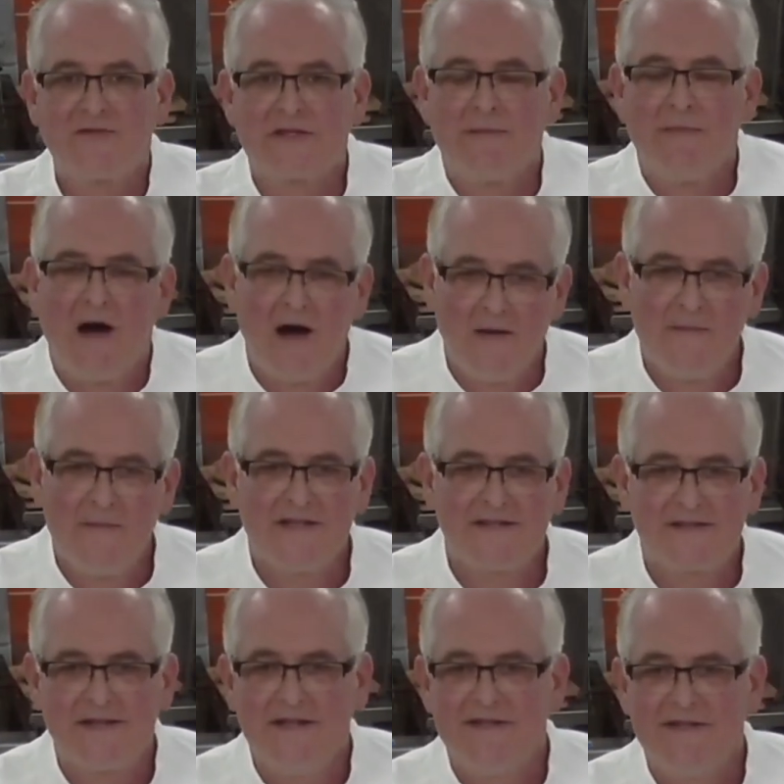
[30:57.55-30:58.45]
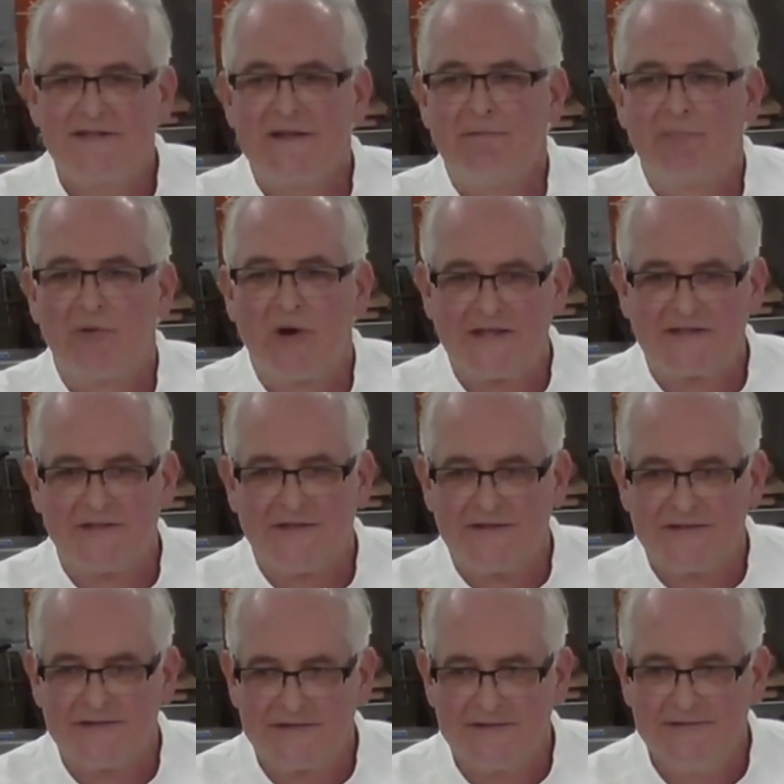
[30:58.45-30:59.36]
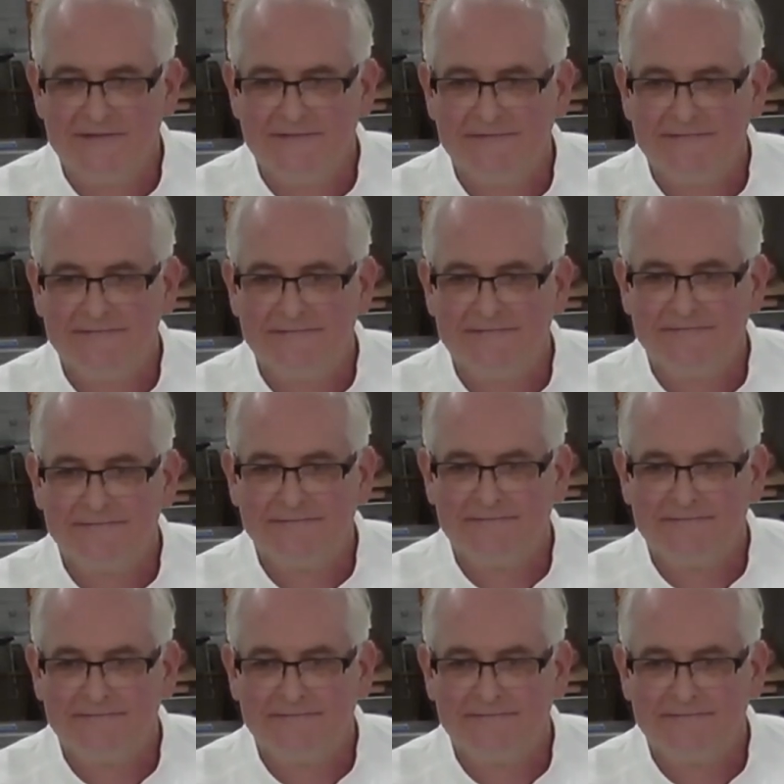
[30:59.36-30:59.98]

I'll have some hummus and some pretzels.